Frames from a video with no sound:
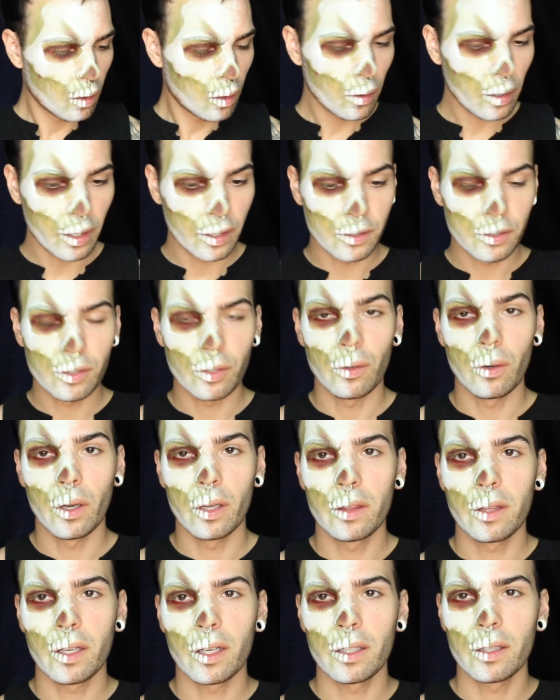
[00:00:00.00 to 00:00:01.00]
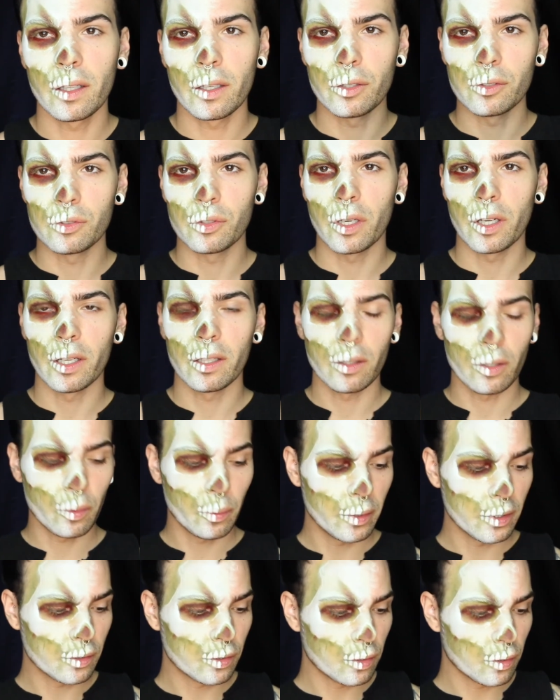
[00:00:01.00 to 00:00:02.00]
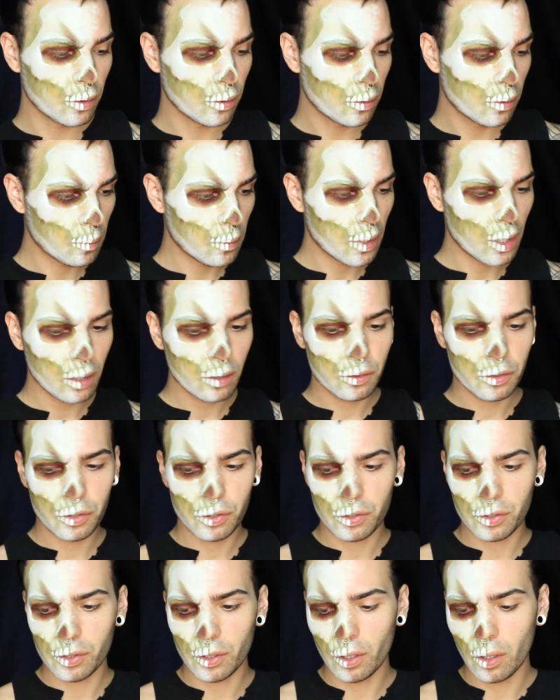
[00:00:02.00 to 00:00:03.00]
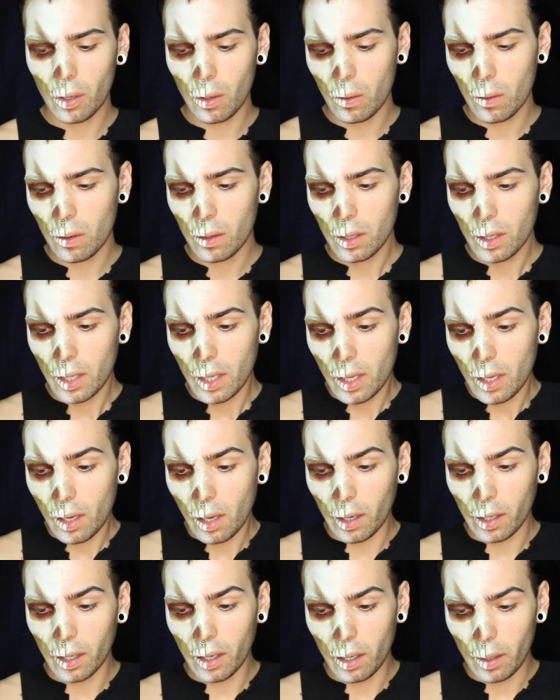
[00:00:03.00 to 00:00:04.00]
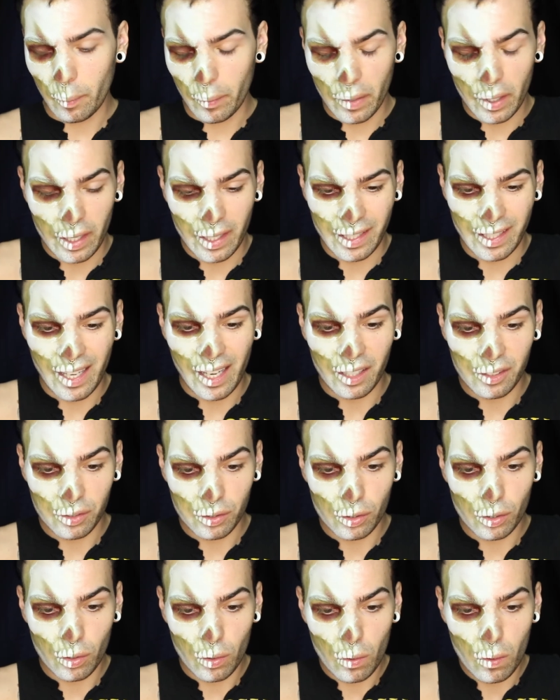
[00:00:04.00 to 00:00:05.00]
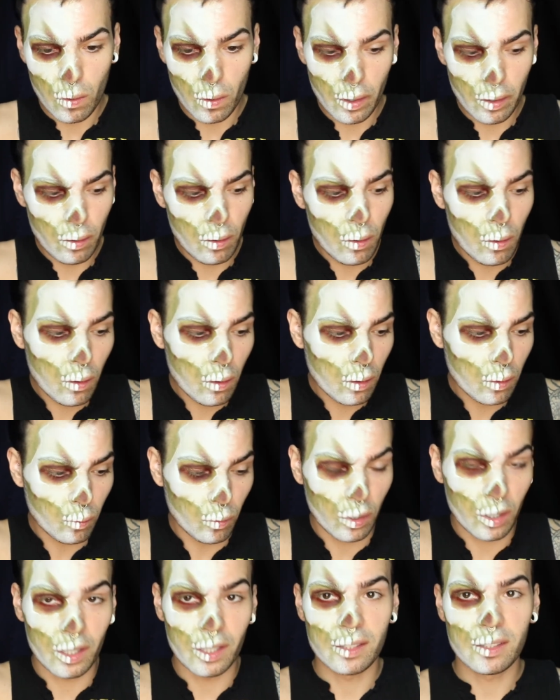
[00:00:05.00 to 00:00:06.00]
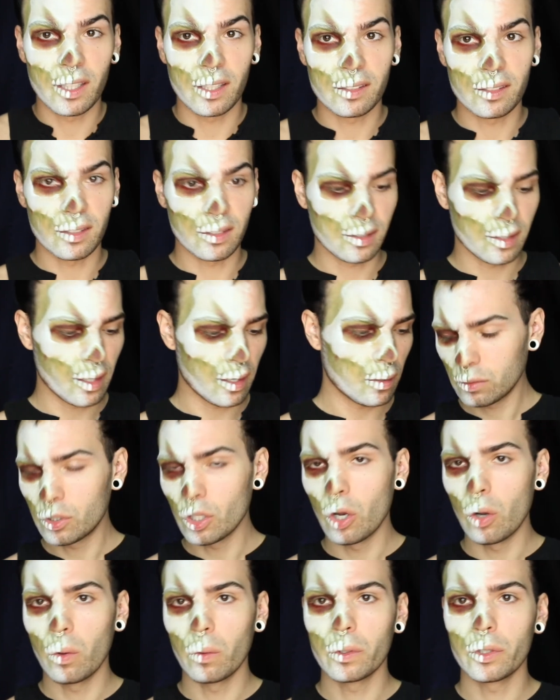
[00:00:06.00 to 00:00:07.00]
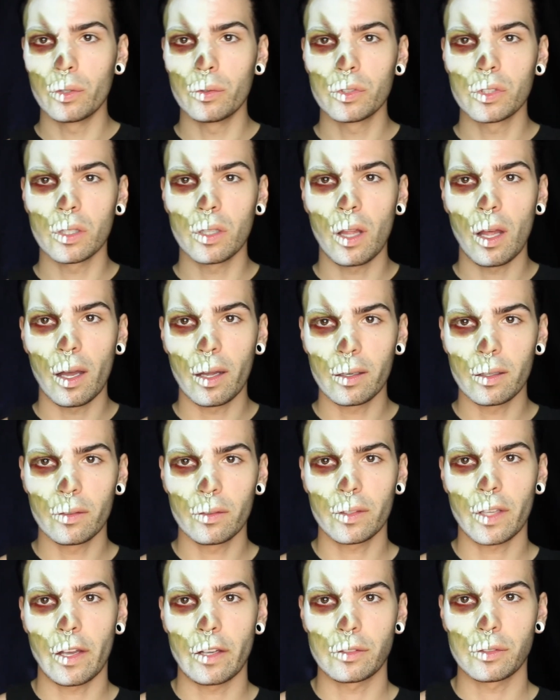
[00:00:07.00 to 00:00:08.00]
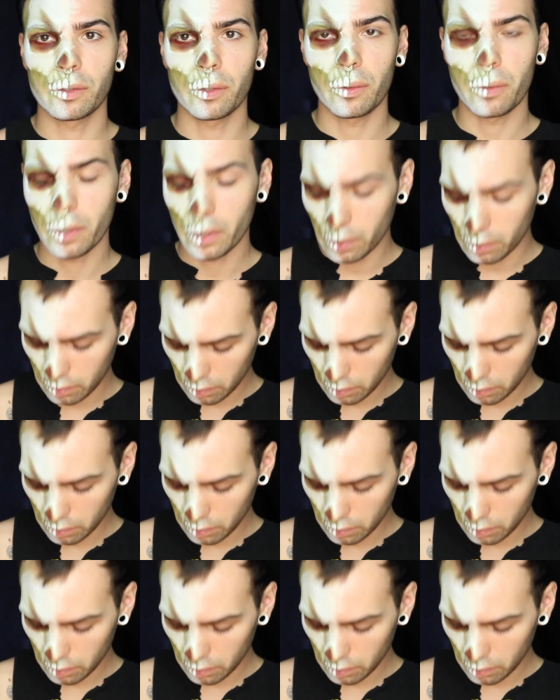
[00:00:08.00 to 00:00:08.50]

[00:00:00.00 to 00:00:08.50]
Okay, so I think I let it dry a little bit too much, so I got my castor oil. We're gonna test this out. Don't use a lot of castor oil.